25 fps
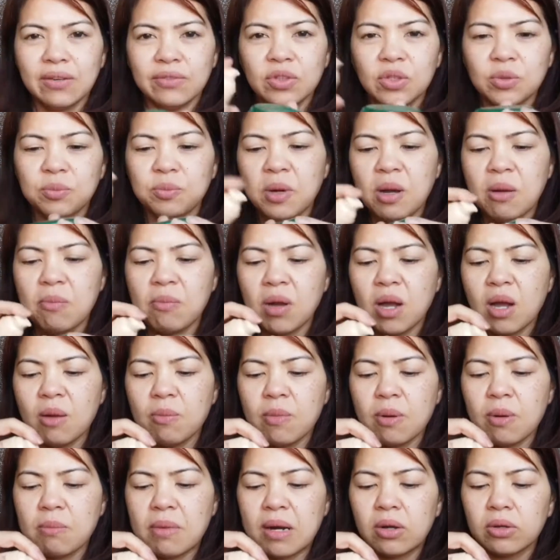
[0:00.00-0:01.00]
have to pump
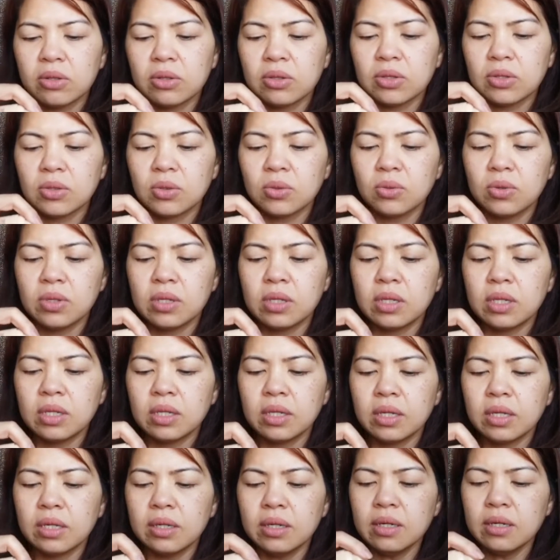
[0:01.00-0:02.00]
up about 2
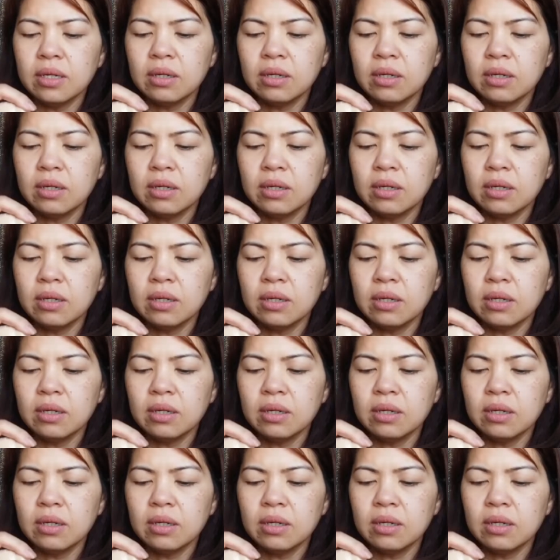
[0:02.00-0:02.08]
here